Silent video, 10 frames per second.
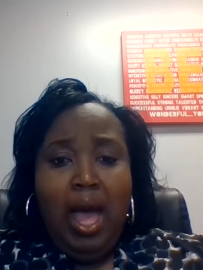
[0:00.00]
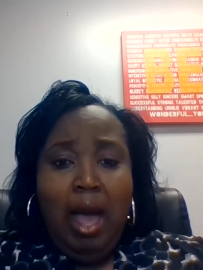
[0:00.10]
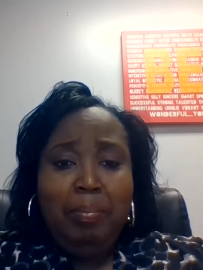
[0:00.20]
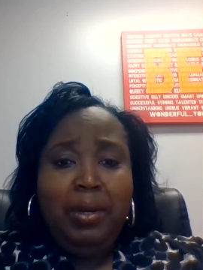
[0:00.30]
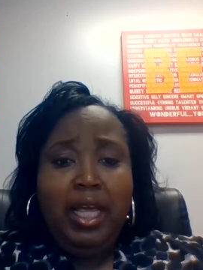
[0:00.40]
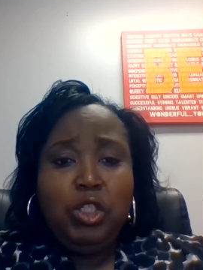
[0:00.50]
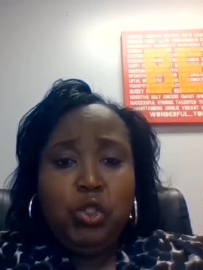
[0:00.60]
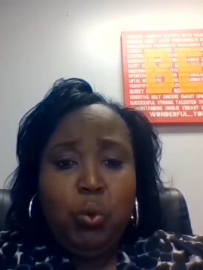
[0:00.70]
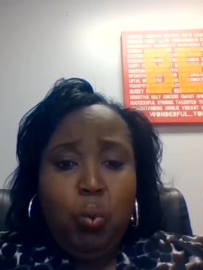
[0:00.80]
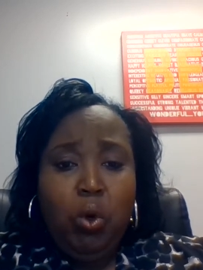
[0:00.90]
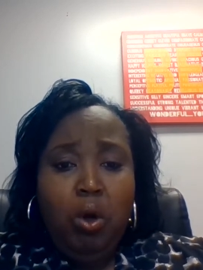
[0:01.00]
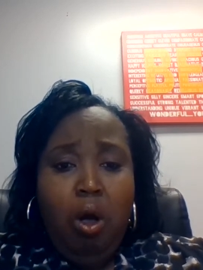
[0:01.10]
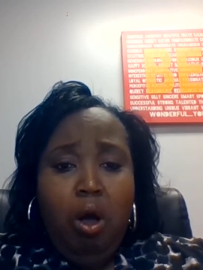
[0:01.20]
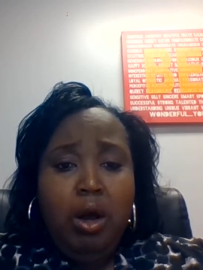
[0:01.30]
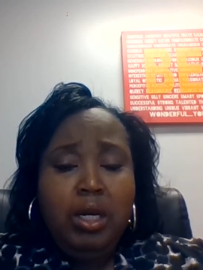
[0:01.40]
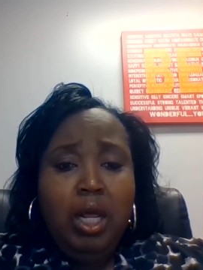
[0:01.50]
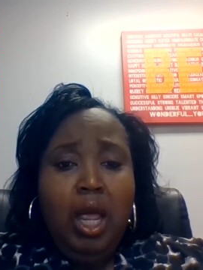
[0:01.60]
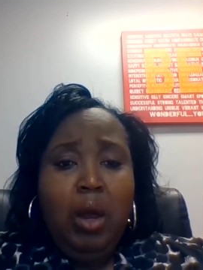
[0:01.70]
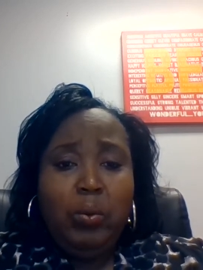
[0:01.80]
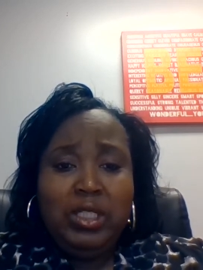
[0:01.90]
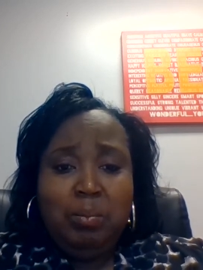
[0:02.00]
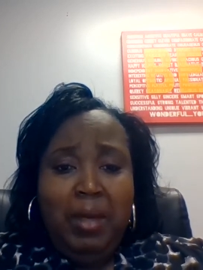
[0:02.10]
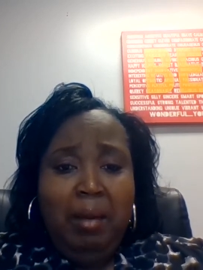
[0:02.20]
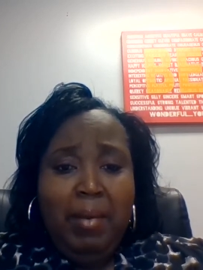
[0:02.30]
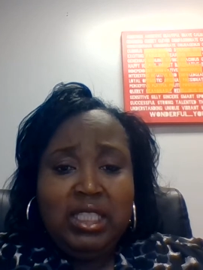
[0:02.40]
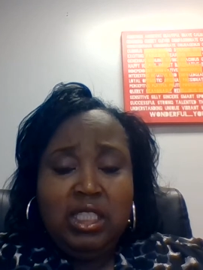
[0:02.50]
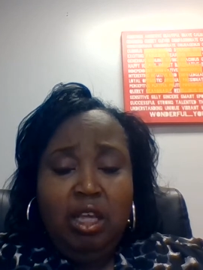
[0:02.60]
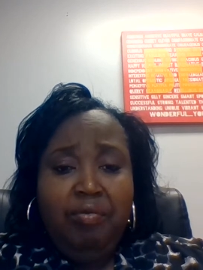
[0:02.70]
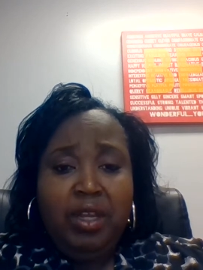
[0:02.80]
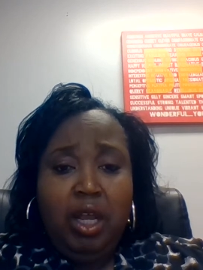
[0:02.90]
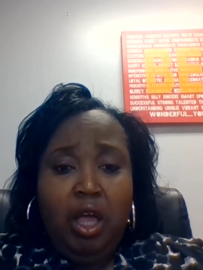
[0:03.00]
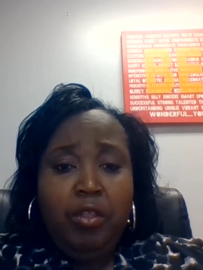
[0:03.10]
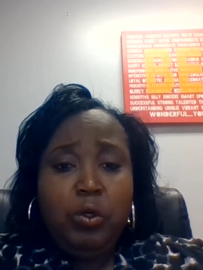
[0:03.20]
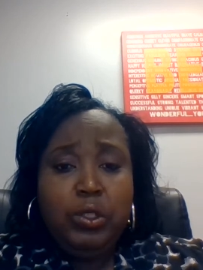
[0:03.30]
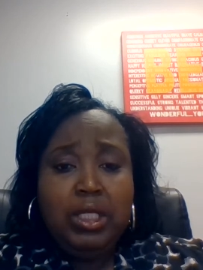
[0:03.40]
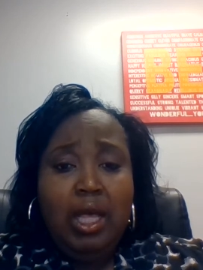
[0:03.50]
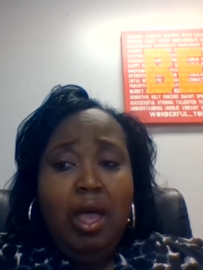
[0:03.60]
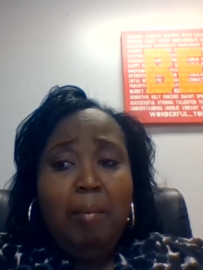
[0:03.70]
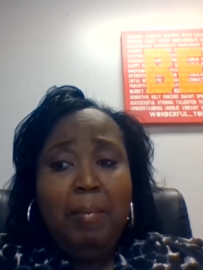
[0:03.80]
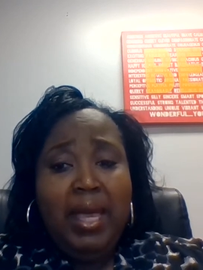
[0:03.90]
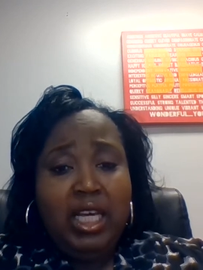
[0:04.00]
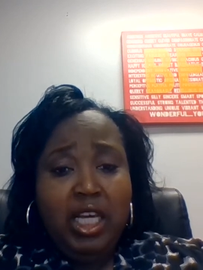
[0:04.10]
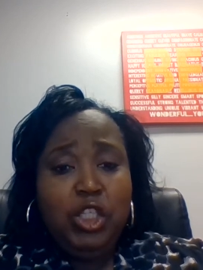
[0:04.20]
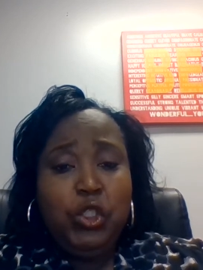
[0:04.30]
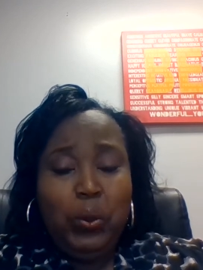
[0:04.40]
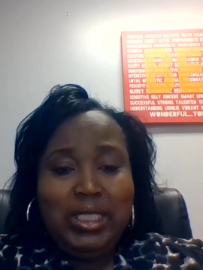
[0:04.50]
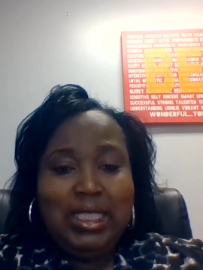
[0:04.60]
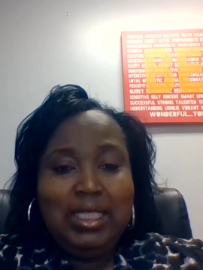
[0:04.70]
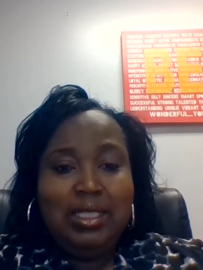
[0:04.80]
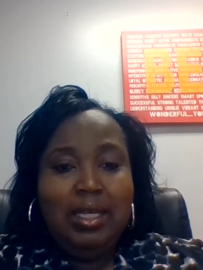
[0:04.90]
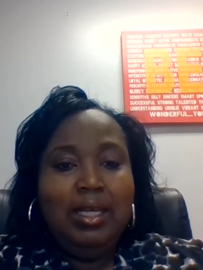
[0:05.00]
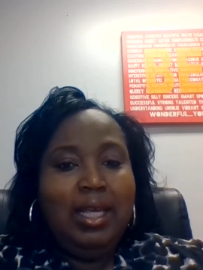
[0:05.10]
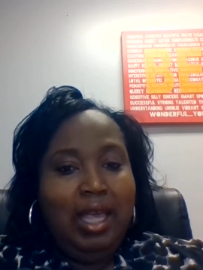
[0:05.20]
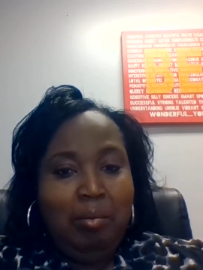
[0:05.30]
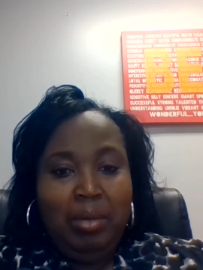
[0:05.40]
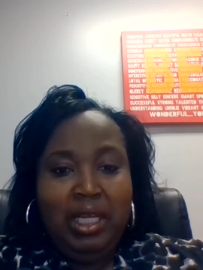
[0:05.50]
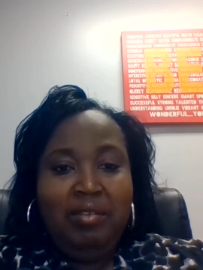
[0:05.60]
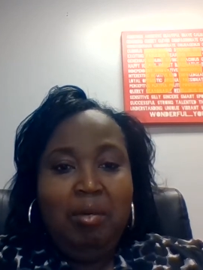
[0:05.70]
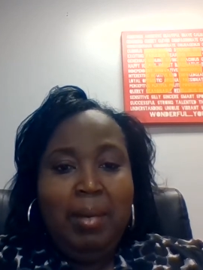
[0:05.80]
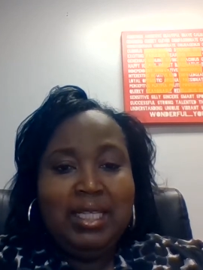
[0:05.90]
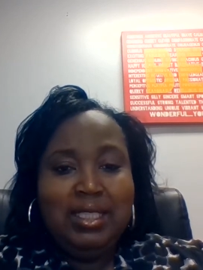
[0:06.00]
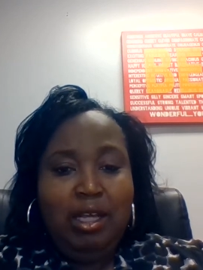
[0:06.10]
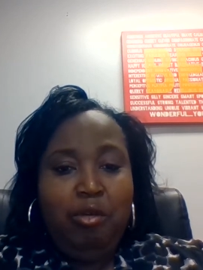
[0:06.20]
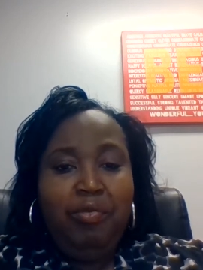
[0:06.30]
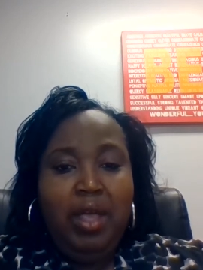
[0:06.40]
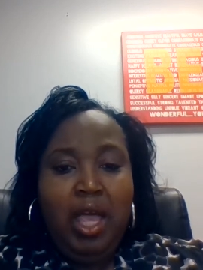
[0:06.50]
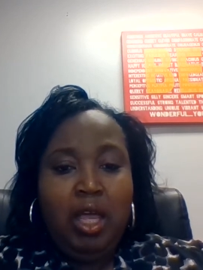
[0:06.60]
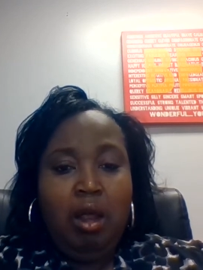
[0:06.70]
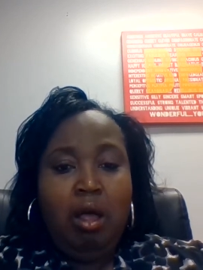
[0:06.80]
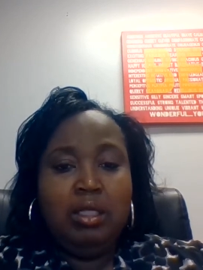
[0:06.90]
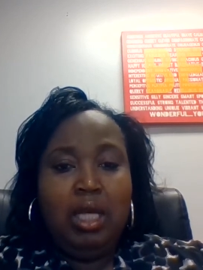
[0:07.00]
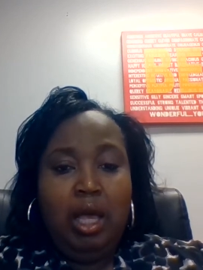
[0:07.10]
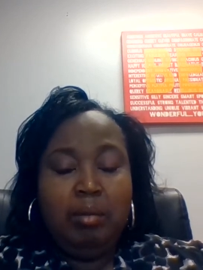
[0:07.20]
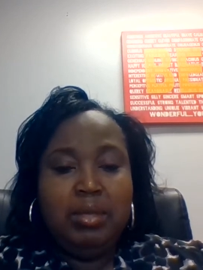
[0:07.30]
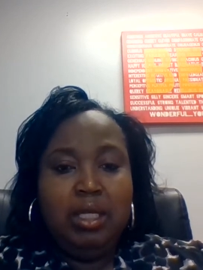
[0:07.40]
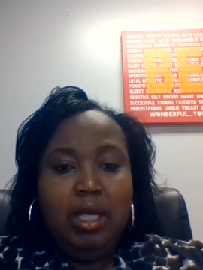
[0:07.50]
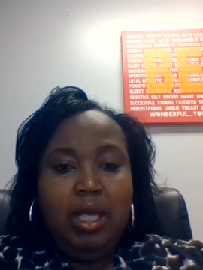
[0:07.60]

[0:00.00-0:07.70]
I pledge to work hard, respect myself and others, make good choices, and believe in myself at all times.